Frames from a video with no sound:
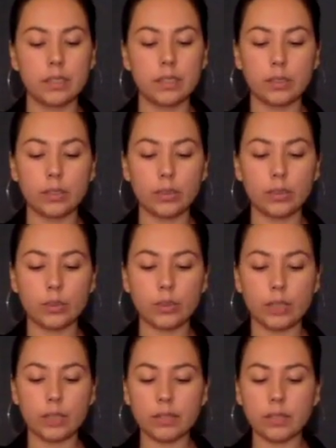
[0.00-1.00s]
There's no
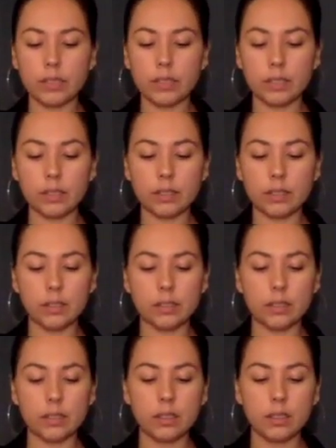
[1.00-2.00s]
television.
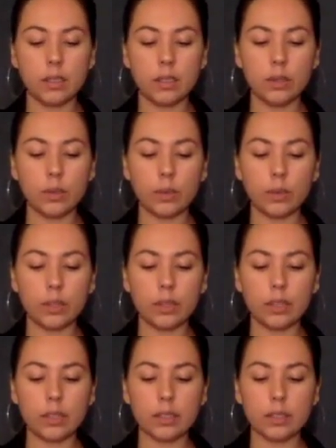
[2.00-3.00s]
We look
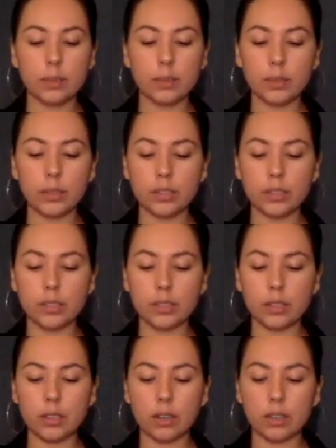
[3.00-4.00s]
at the computers that
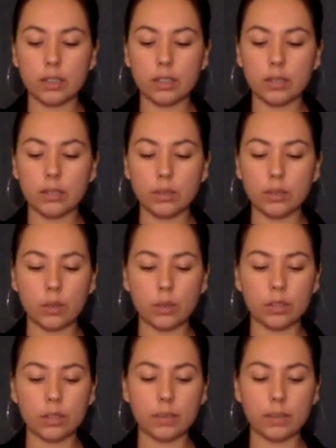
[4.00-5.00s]
the guards have to
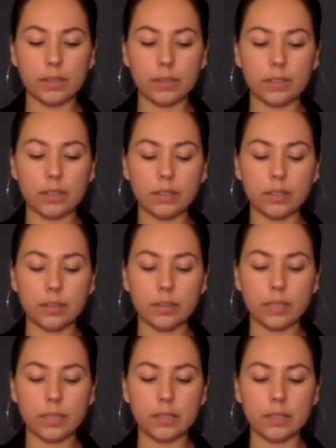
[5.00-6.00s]
watch the passing of the
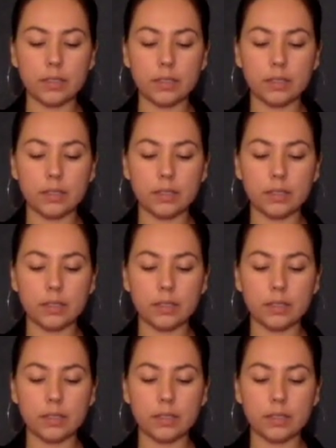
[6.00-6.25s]
minutes.